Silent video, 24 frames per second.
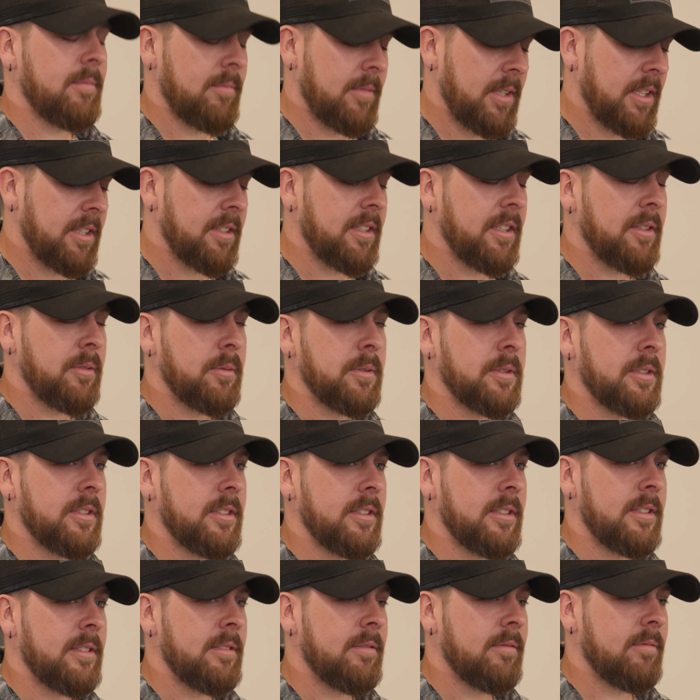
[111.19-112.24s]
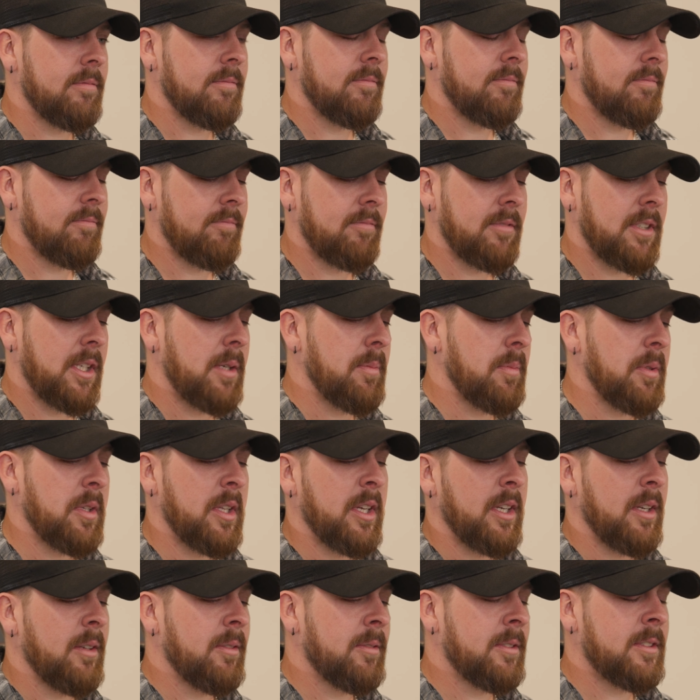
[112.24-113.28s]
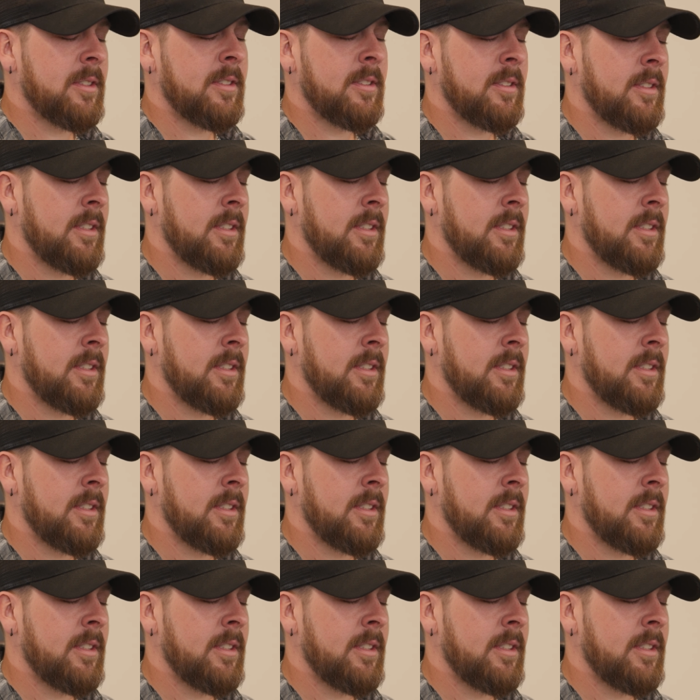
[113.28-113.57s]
continuously keeping that going.